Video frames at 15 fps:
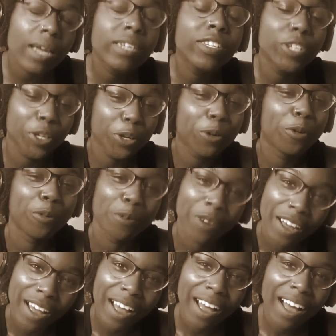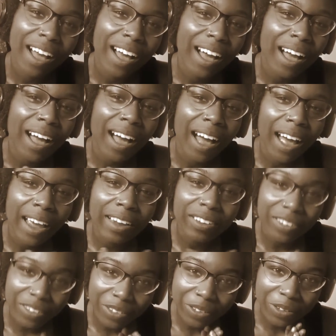do. I
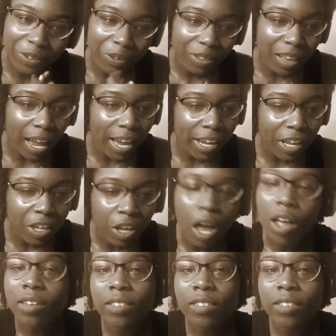do. Like, y'all